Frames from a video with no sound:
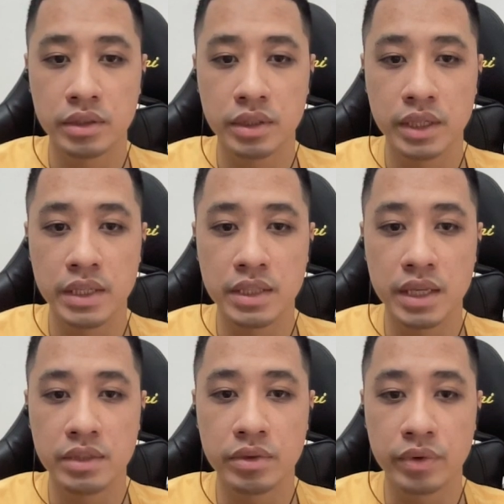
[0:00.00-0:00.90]

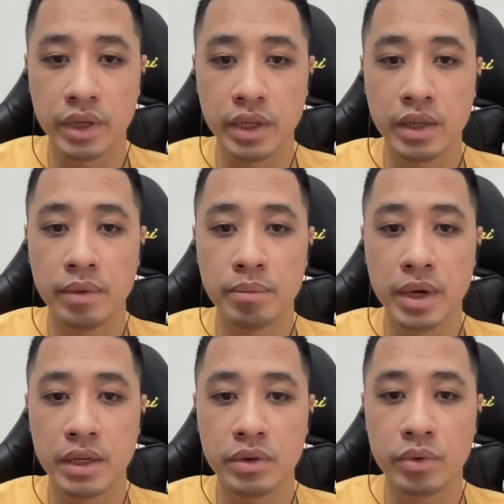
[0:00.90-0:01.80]
dysentery,
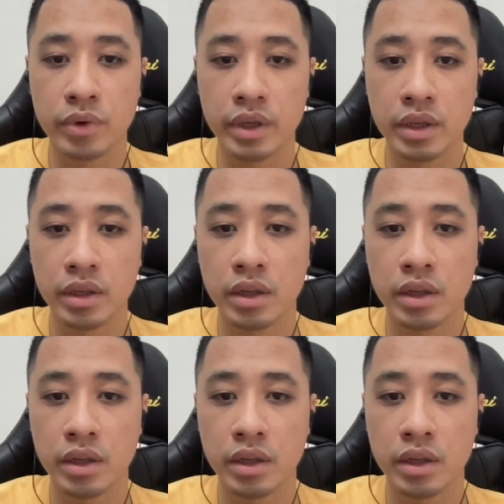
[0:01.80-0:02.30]
malaria,